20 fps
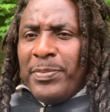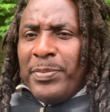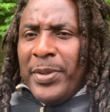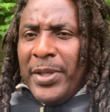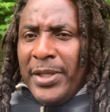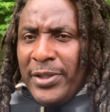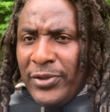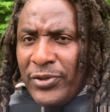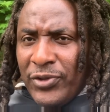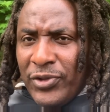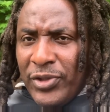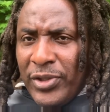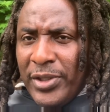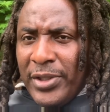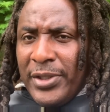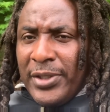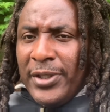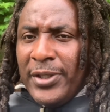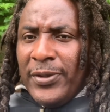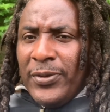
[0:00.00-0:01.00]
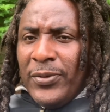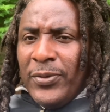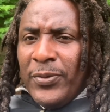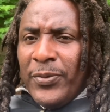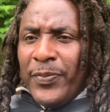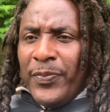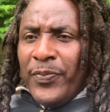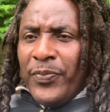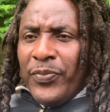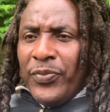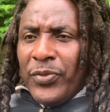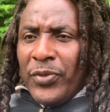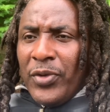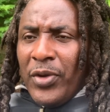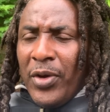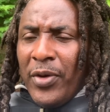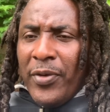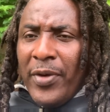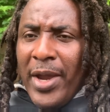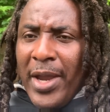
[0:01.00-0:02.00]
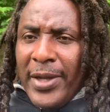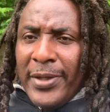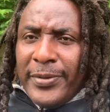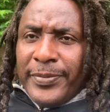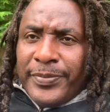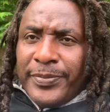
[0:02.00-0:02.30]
penetrating you. All right?